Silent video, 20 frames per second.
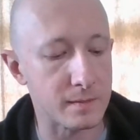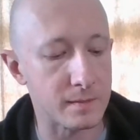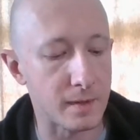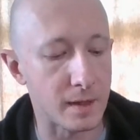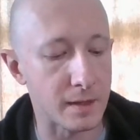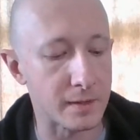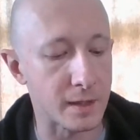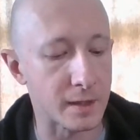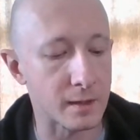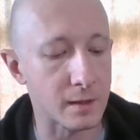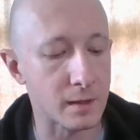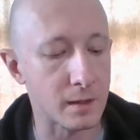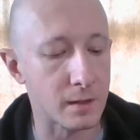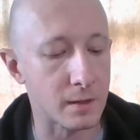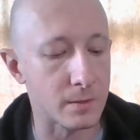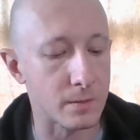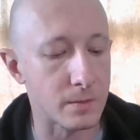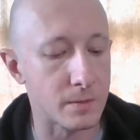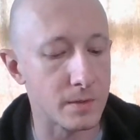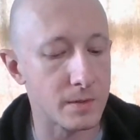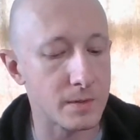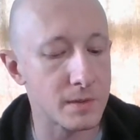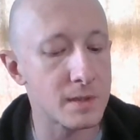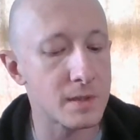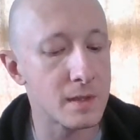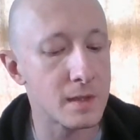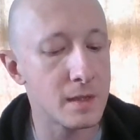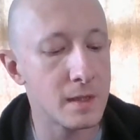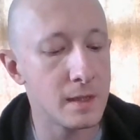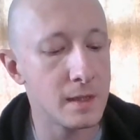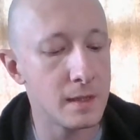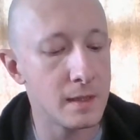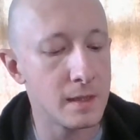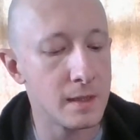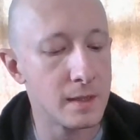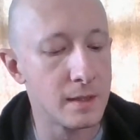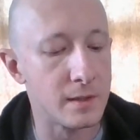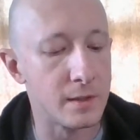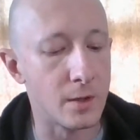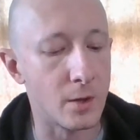on their clothes,
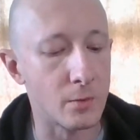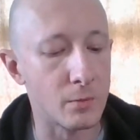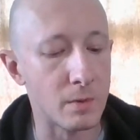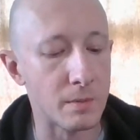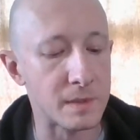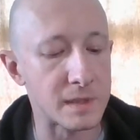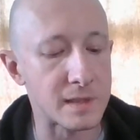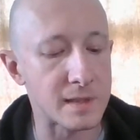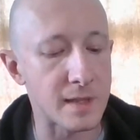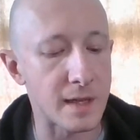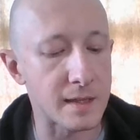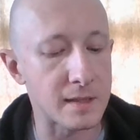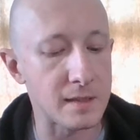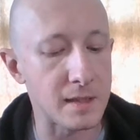the old woman said.